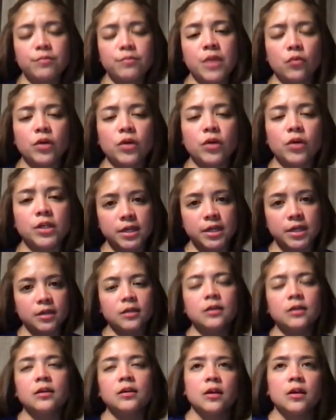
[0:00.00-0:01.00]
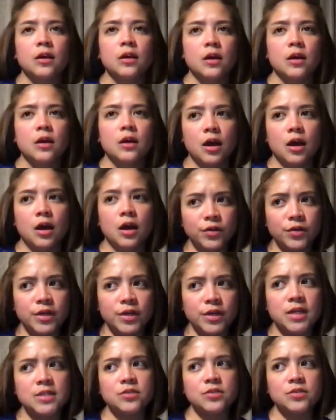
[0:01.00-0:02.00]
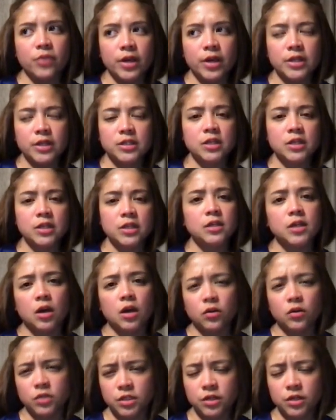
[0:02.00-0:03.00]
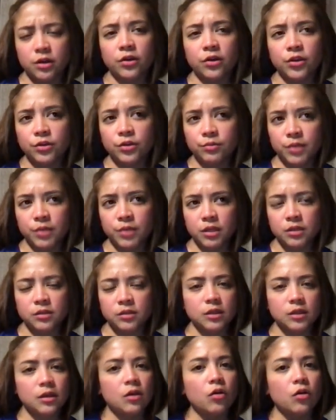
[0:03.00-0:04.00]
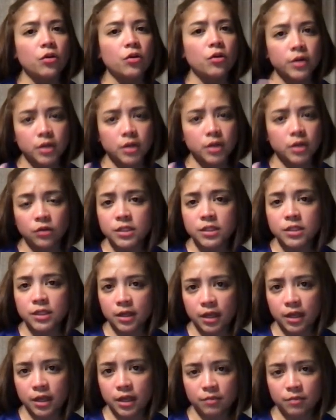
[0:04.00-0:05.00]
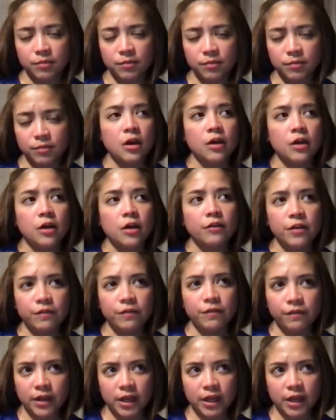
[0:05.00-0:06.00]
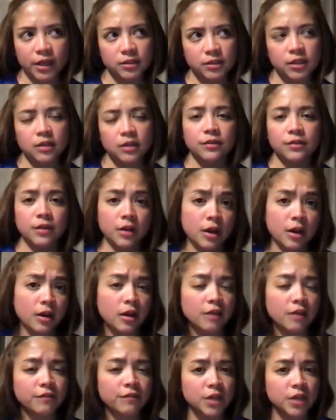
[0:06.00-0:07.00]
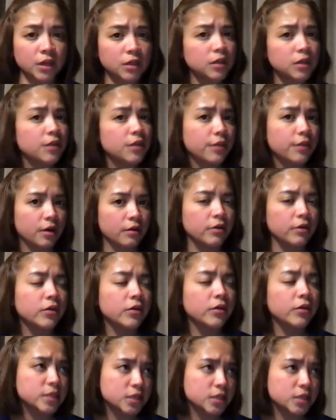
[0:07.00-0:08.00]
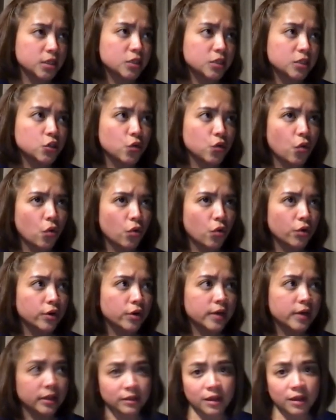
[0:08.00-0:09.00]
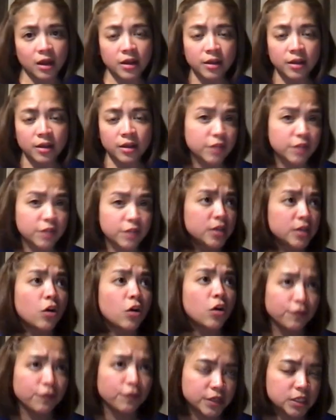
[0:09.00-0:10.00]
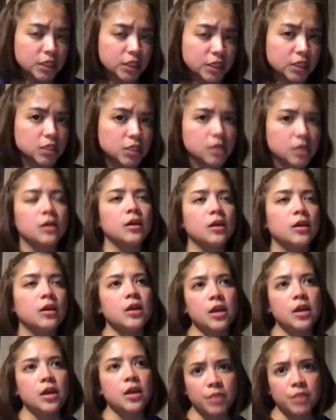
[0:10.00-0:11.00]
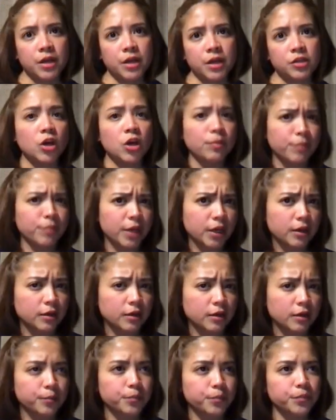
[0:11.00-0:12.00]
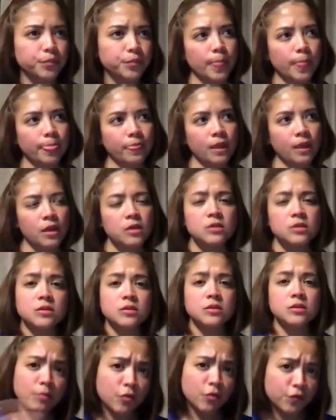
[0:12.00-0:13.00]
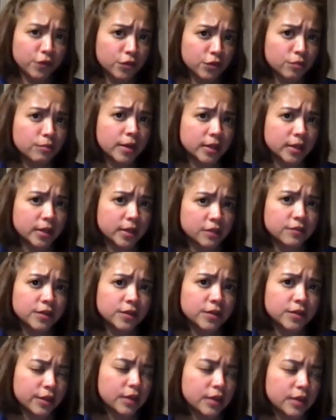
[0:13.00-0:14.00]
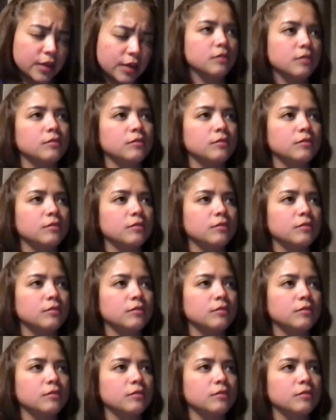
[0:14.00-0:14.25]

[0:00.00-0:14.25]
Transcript: wonder, how does writing a counter argument or a counterclaim reflect that I have done a thorough research or that I am even confident in my topic? Some of you might even think